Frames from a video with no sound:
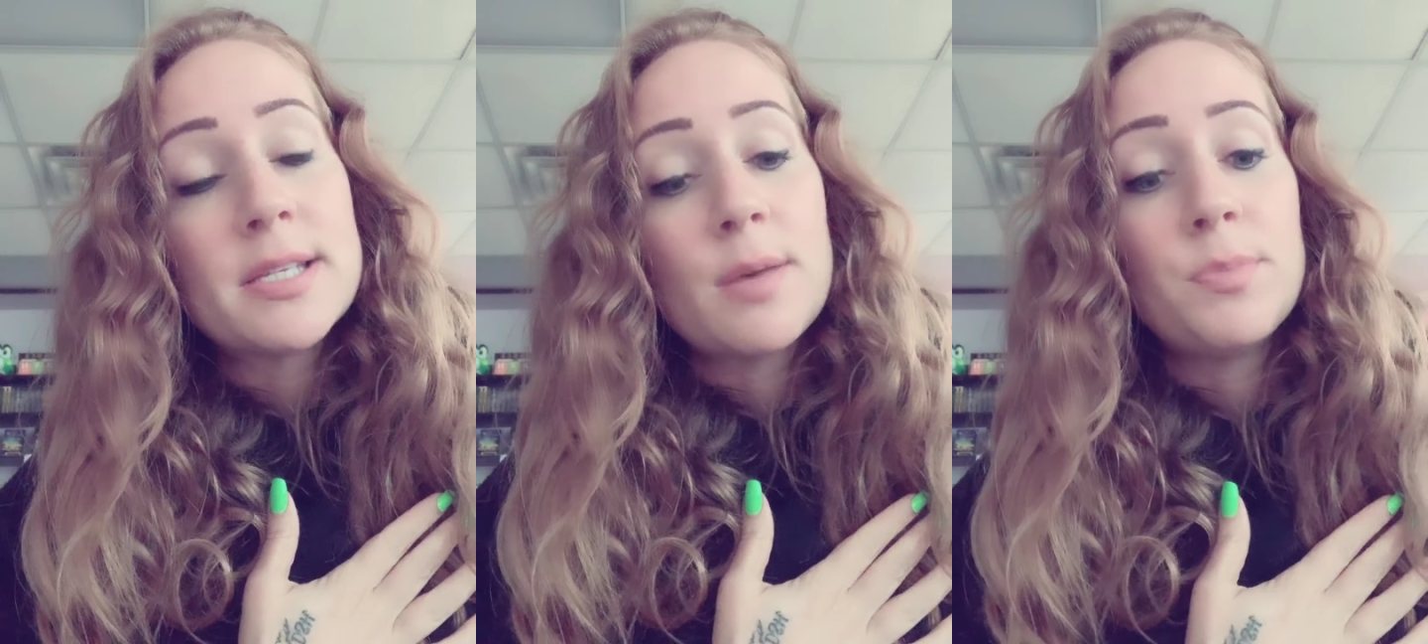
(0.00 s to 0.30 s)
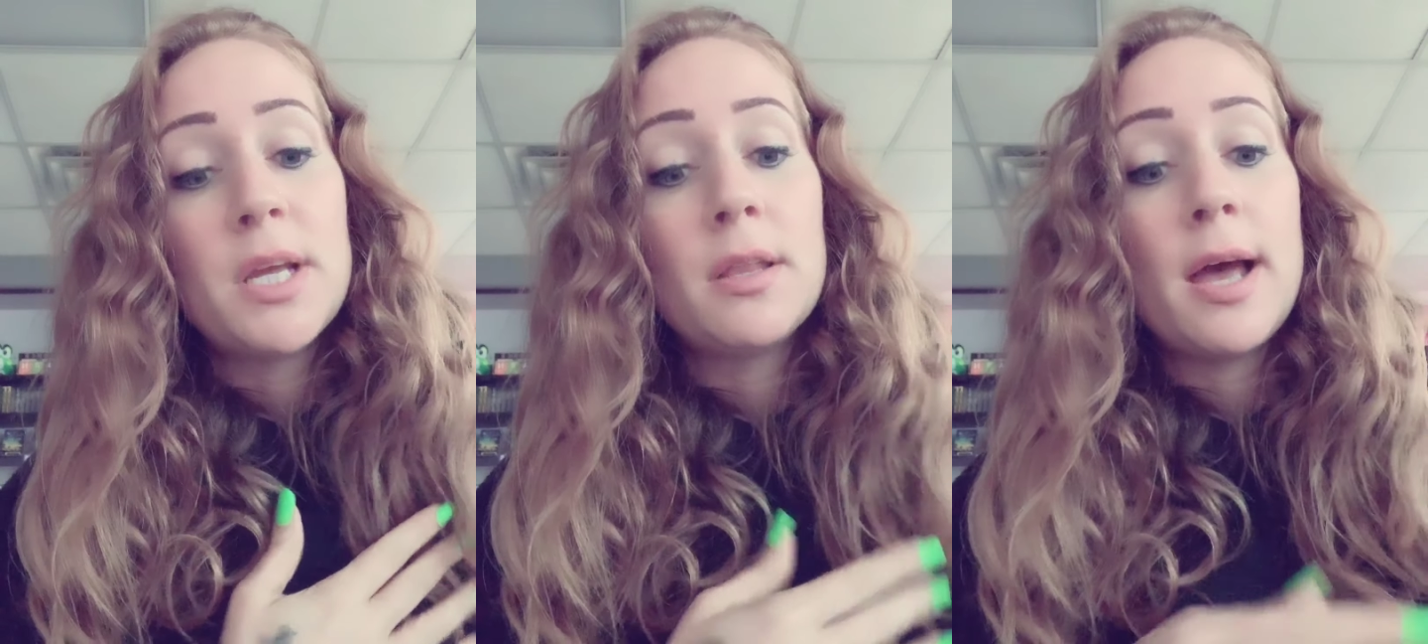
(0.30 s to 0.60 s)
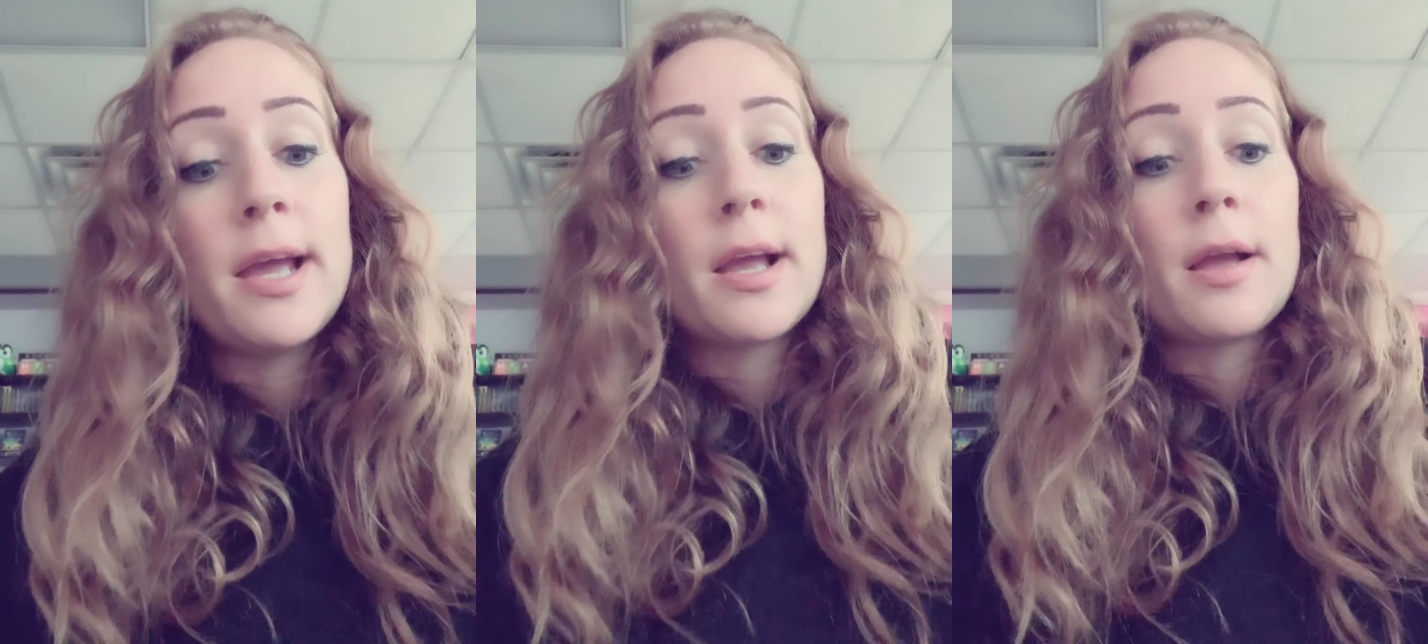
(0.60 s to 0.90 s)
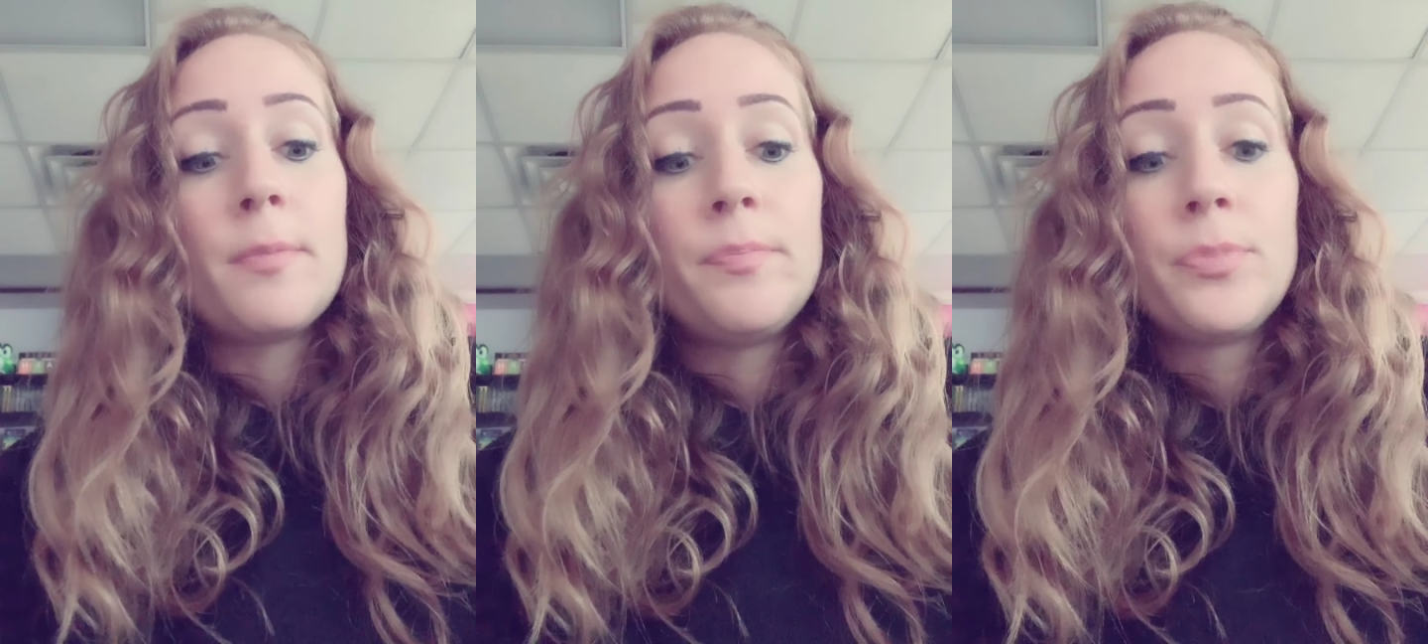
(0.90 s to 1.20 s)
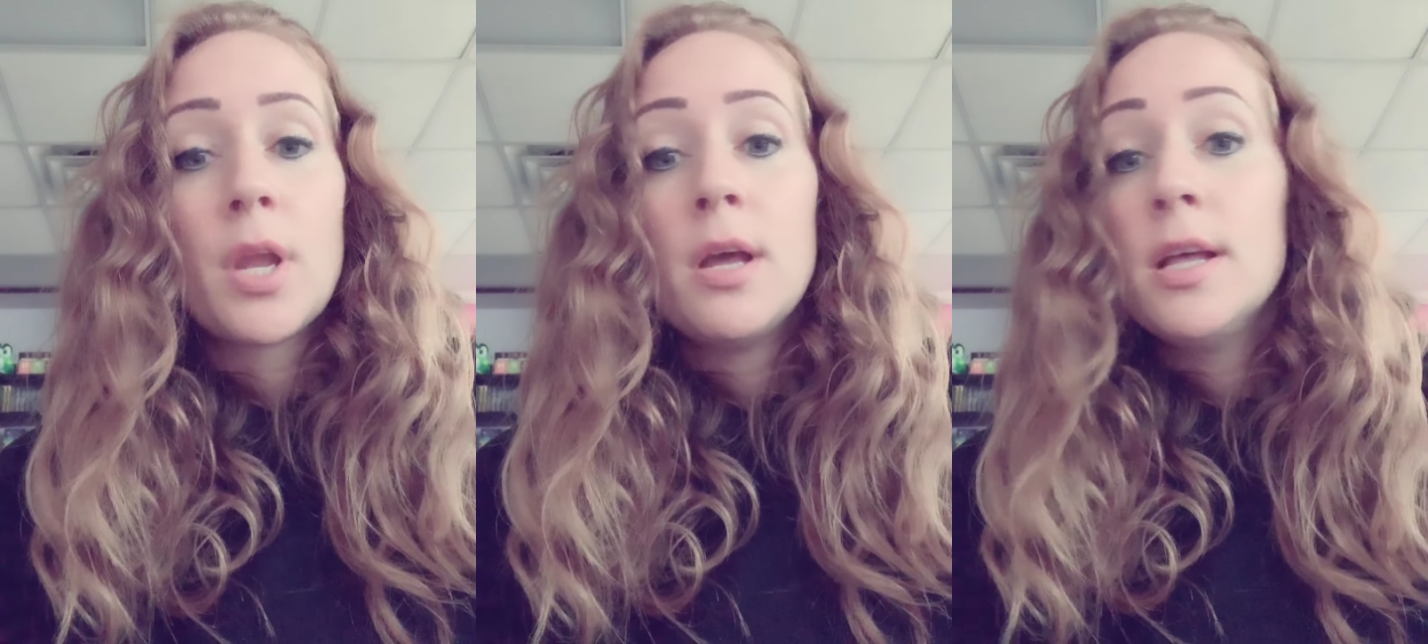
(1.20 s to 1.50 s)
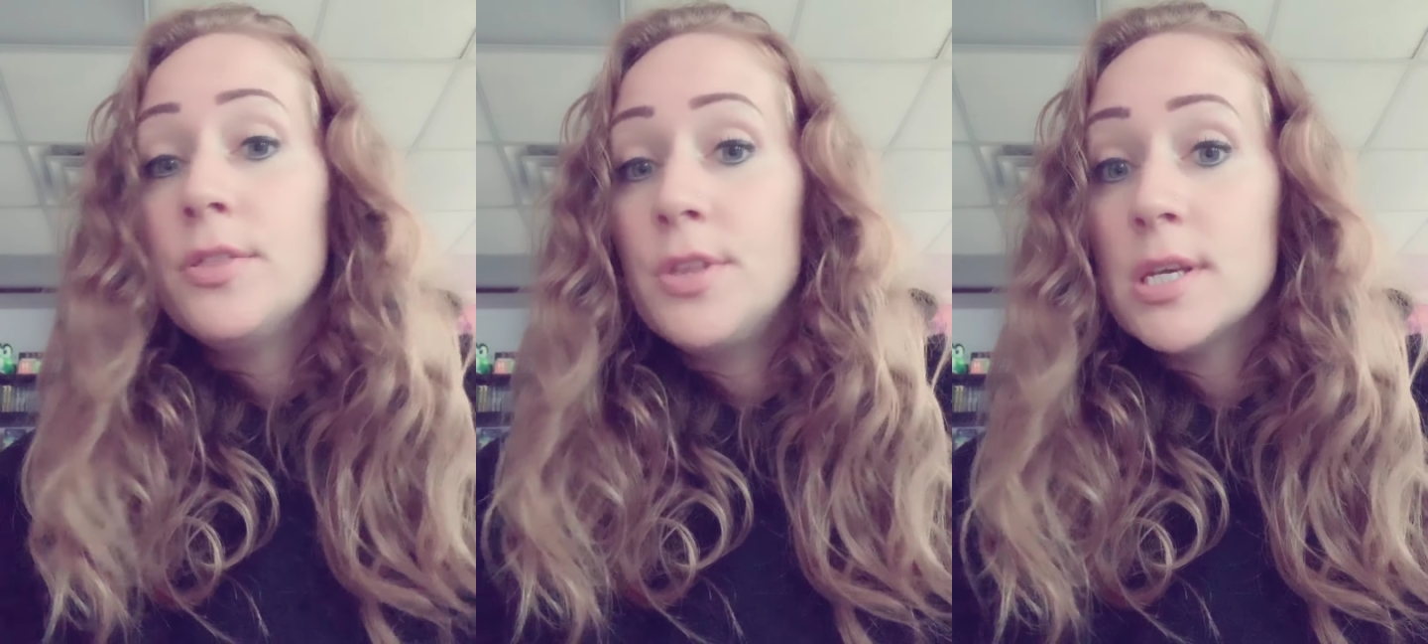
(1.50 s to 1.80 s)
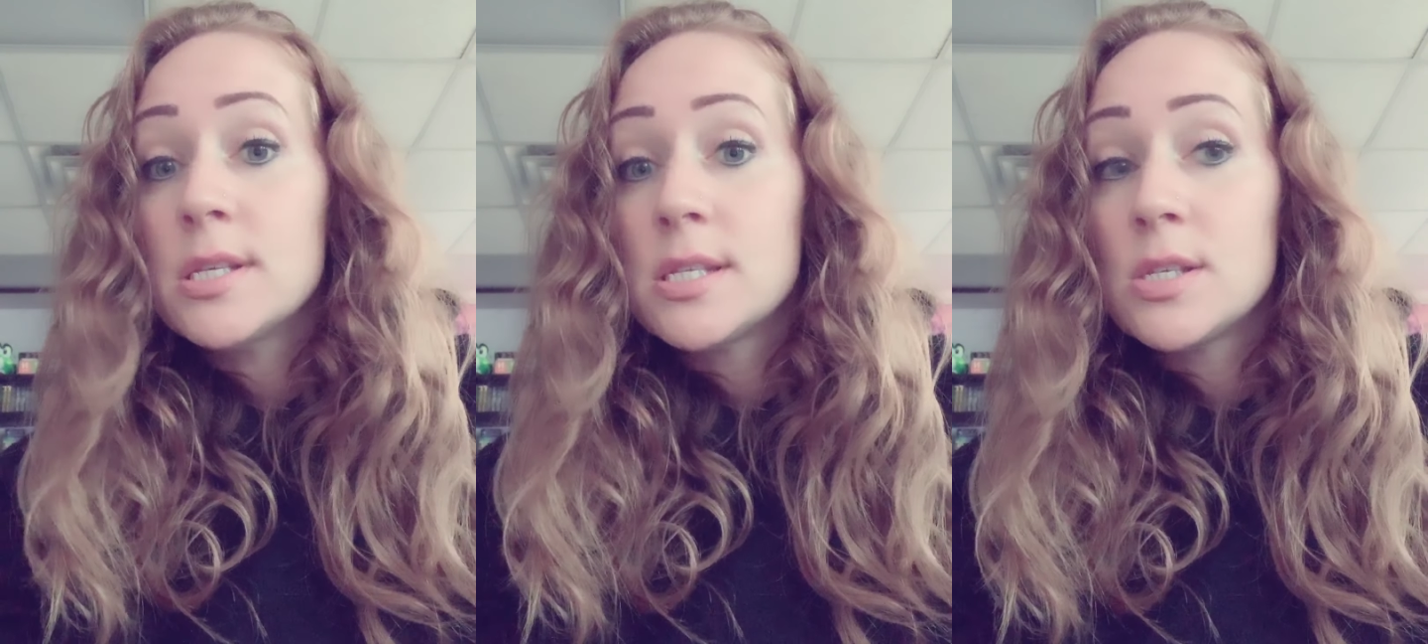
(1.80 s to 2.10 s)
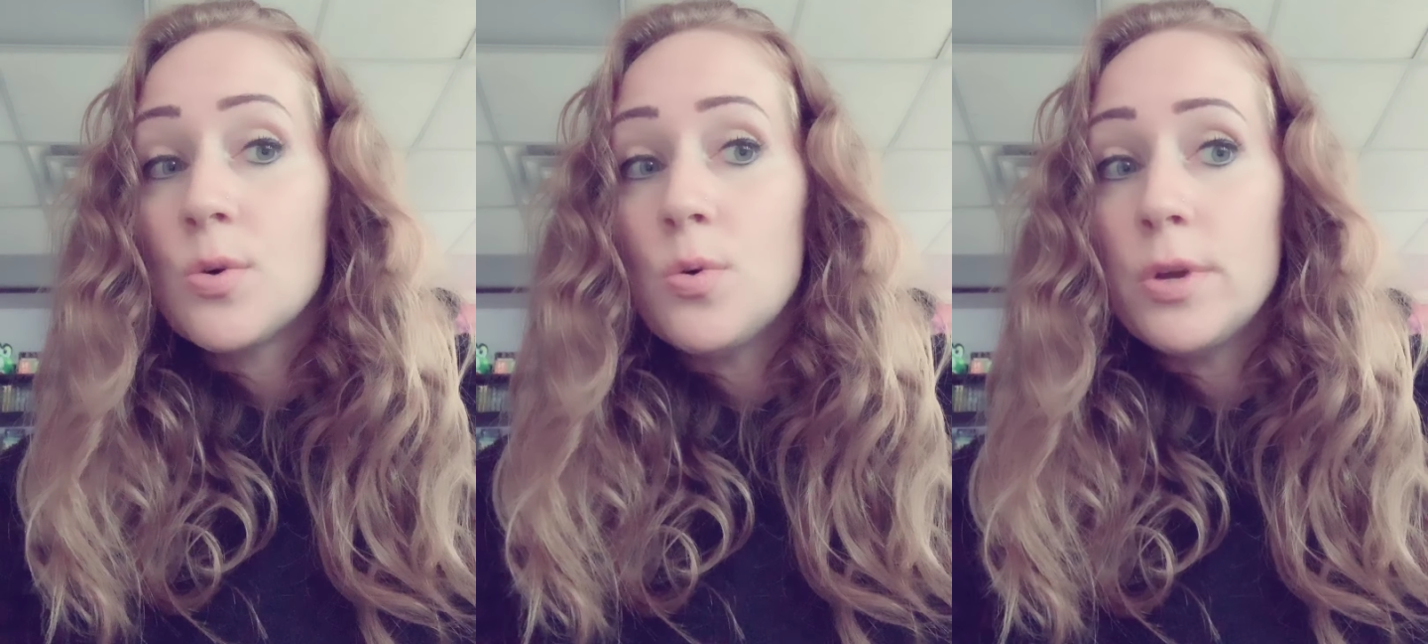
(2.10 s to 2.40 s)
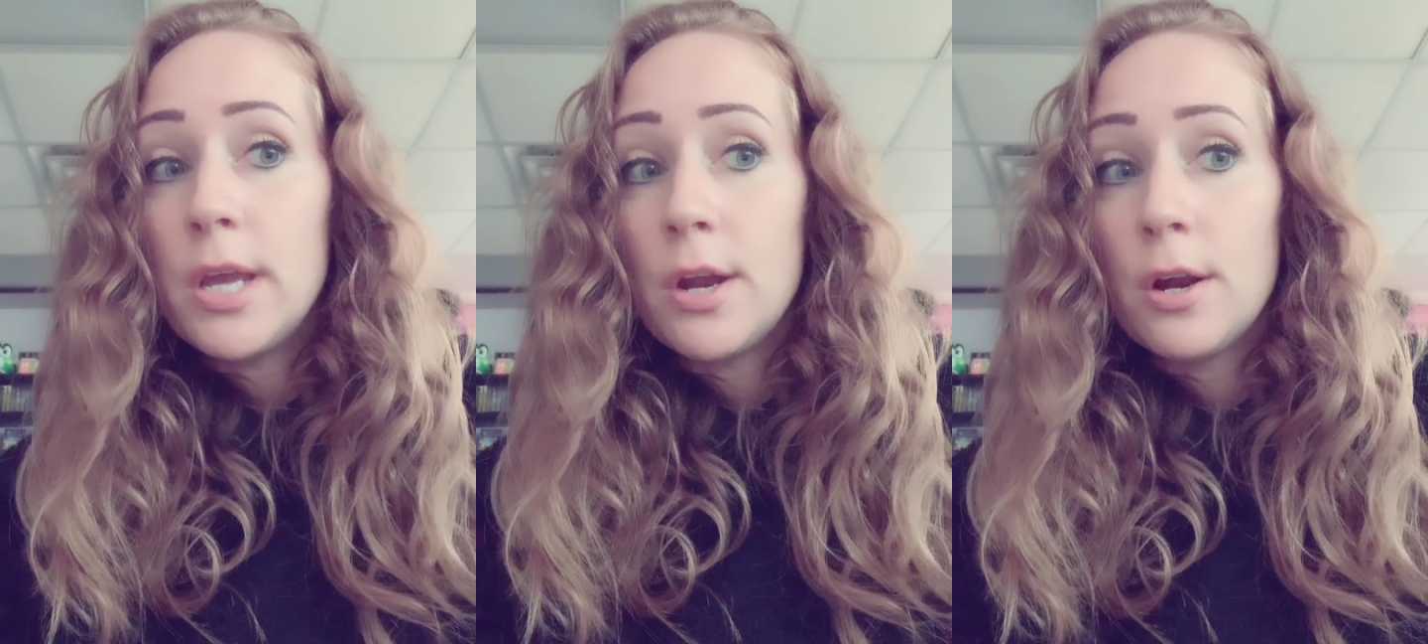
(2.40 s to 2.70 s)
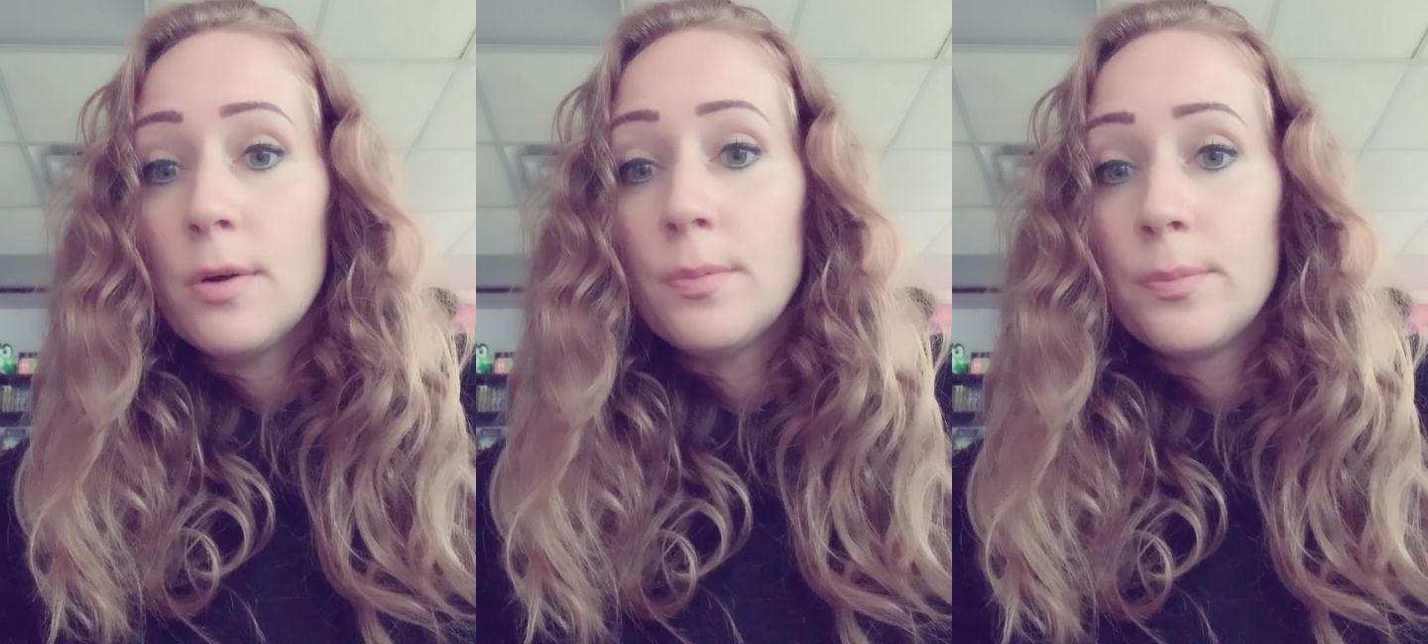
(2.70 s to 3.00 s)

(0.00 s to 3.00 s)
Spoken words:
something like, this school year